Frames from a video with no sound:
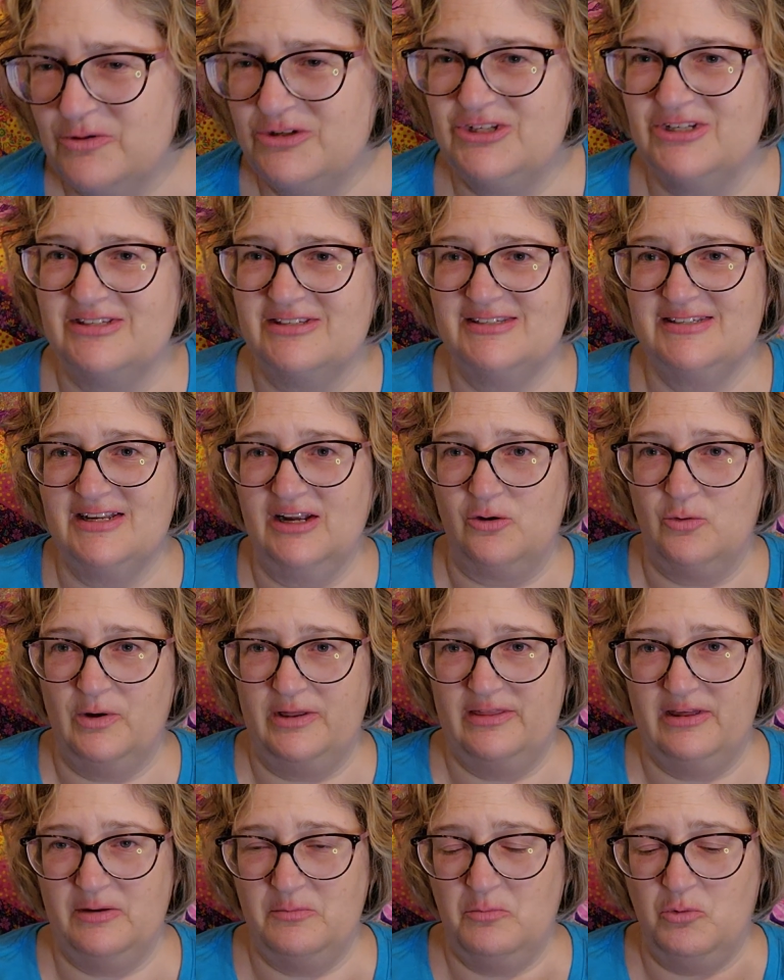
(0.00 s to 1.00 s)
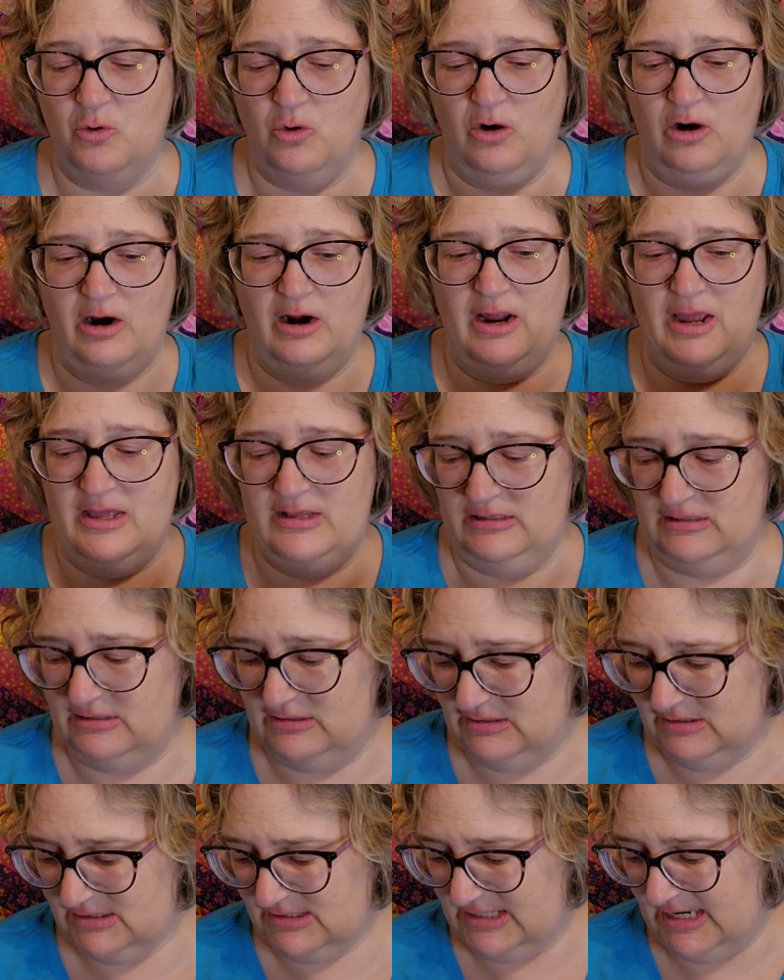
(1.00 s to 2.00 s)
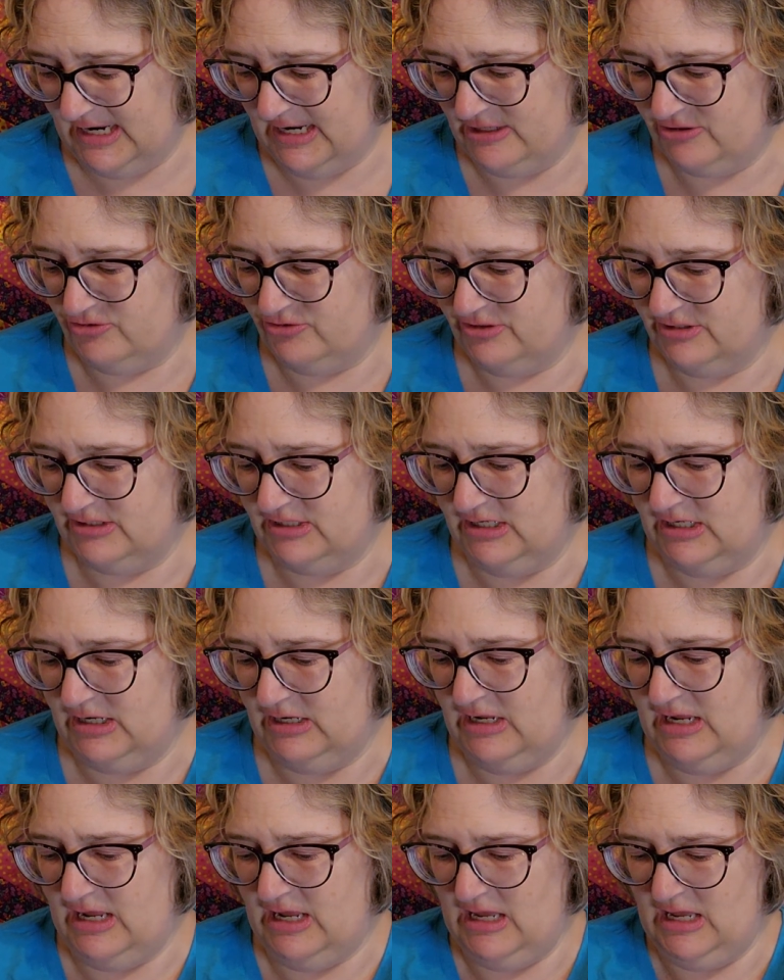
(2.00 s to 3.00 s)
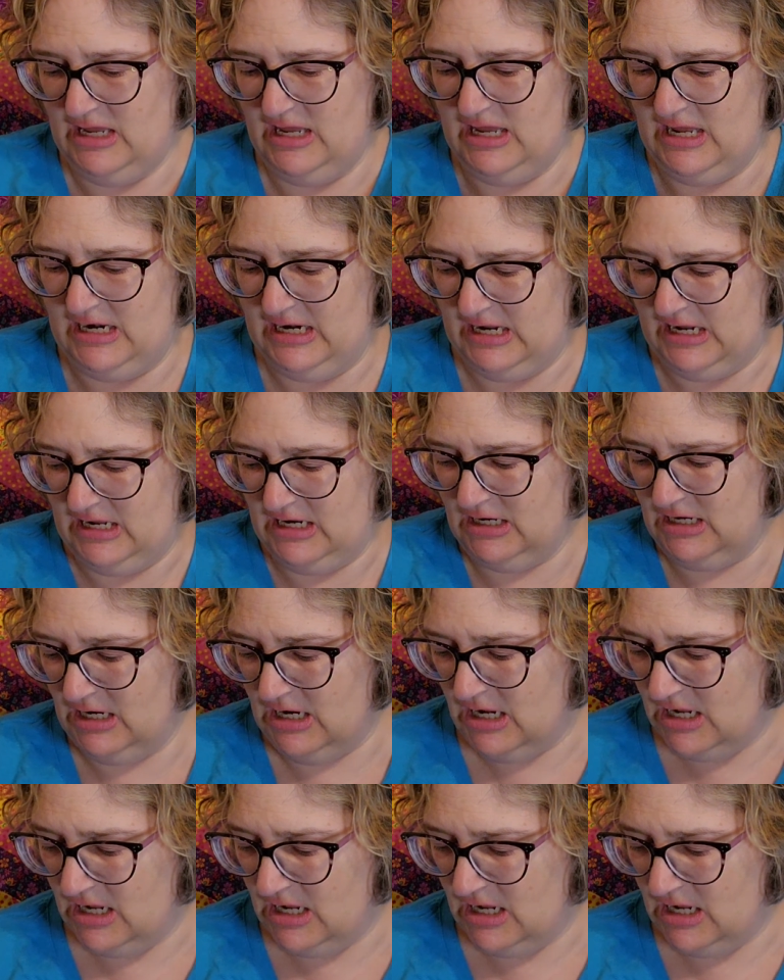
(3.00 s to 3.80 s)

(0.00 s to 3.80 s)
would just stick with it more and stay interested in it.